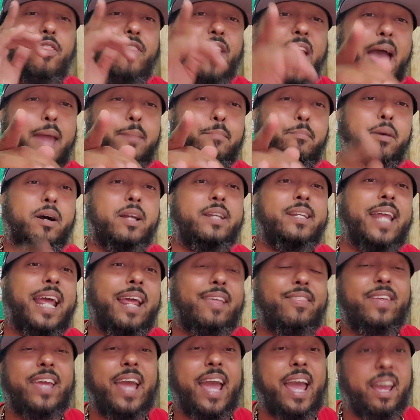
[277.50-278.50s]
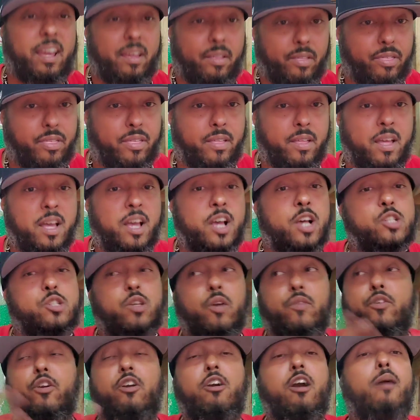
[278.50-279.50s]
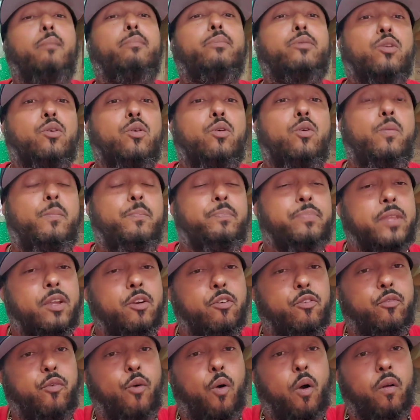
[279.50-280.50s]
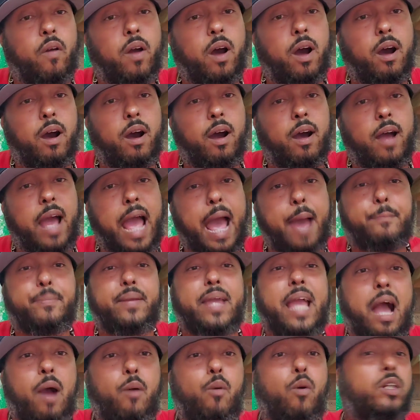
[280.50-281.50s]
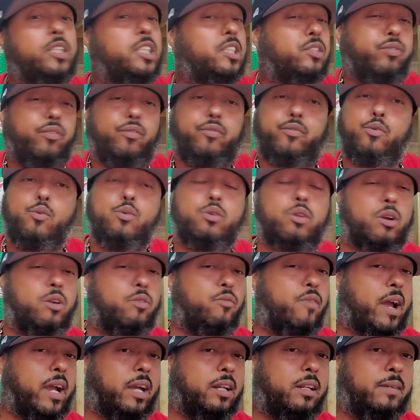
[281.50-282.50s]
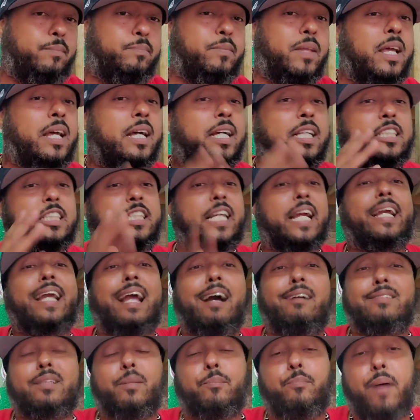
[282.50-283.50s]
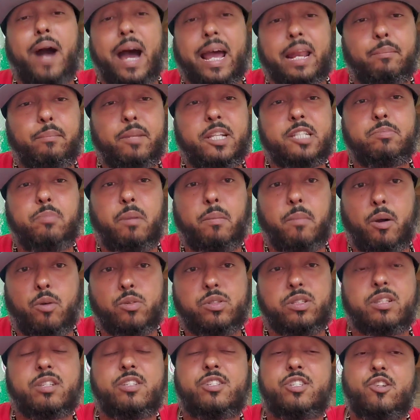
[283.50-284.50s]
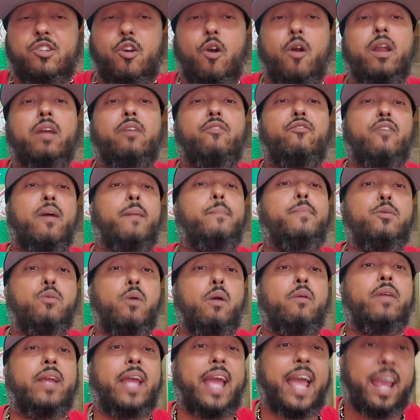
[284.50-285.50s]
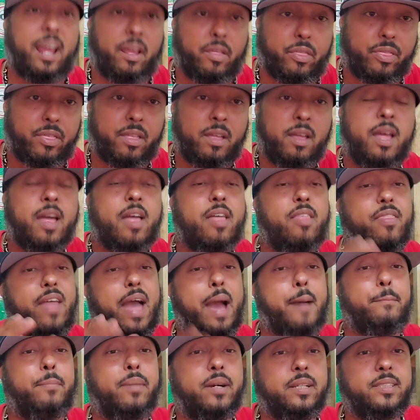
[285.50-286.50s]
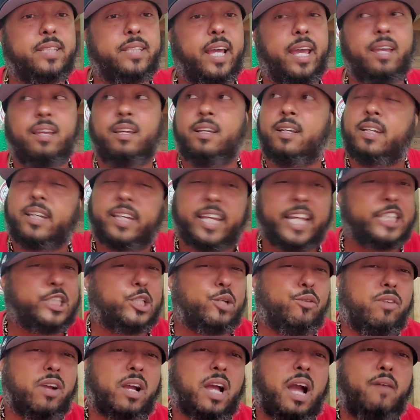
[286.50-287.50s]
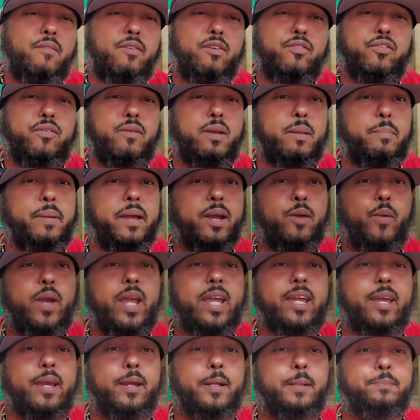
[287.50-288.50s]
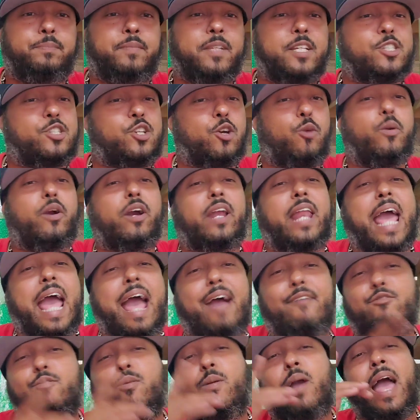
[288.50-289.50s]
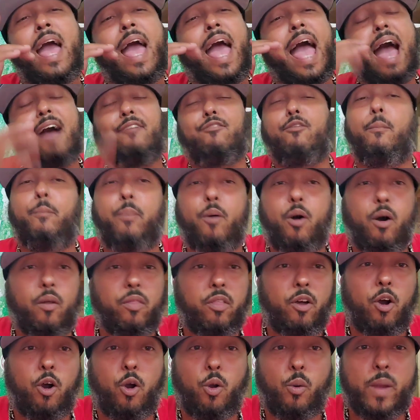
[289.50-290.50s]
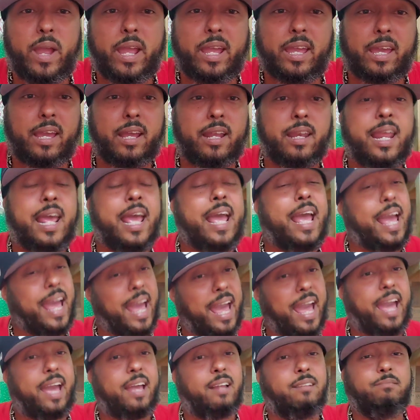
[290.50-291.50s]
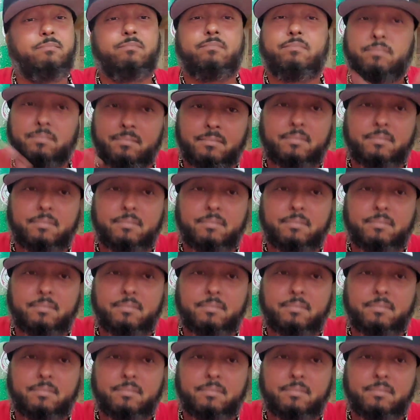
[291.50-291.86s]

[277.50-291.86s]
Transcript: that Monday the 8th. So if you come through for a happy hour or just for food on the regular, check out the bottomless mimosas starting February 8th that Monday. Get you recovered from the big weekend. So we're going to have you have a ball the whole weekend and